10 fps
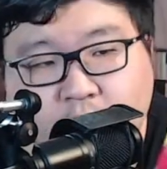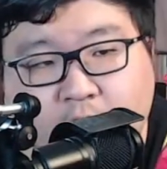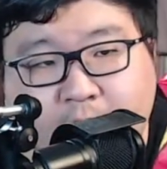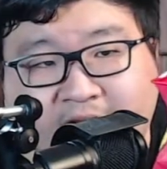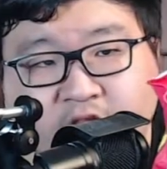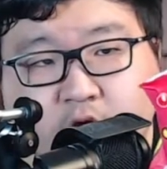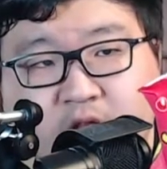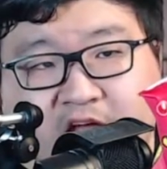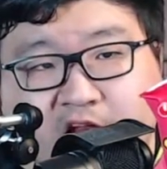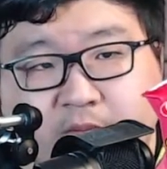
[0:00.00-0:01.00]
I know a
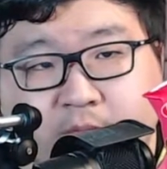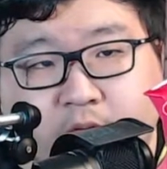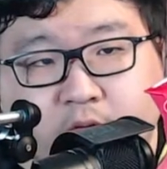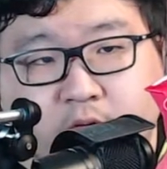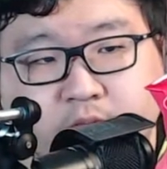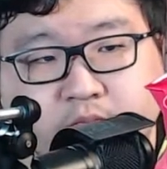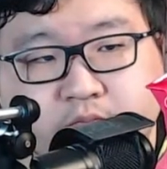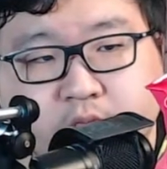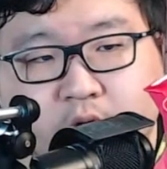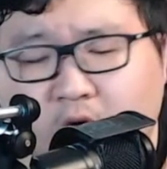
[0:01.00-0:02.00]
lot of people
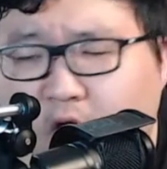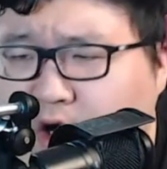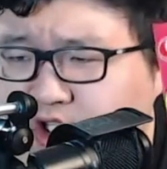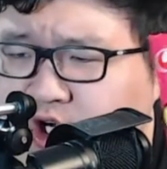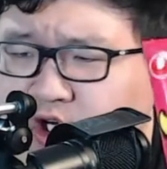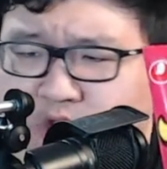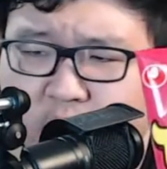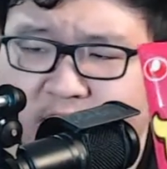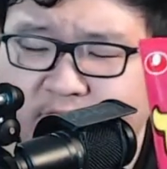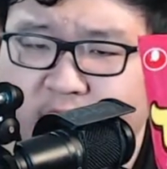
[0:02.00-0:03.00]
are turned
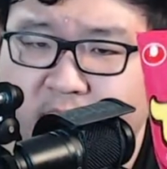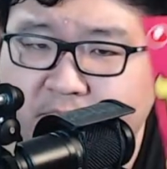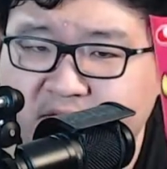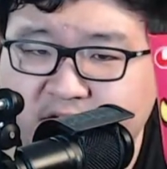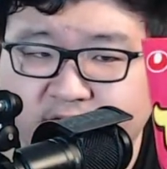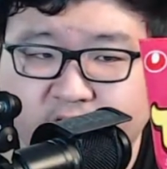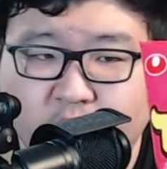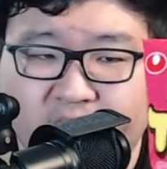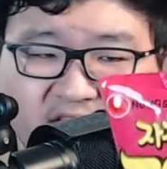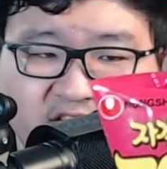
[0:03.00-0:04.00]
away from it because of the
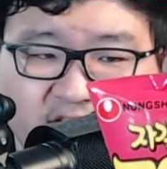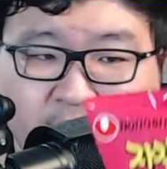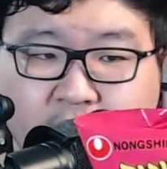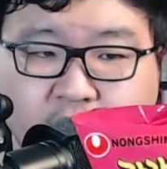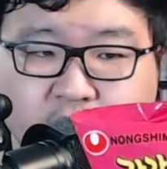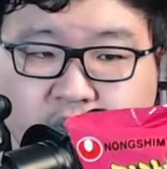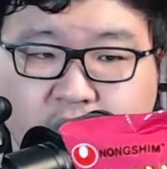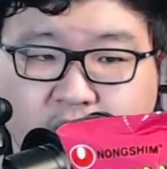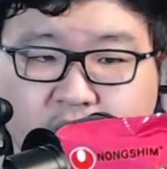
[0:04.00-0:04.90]
way it smells,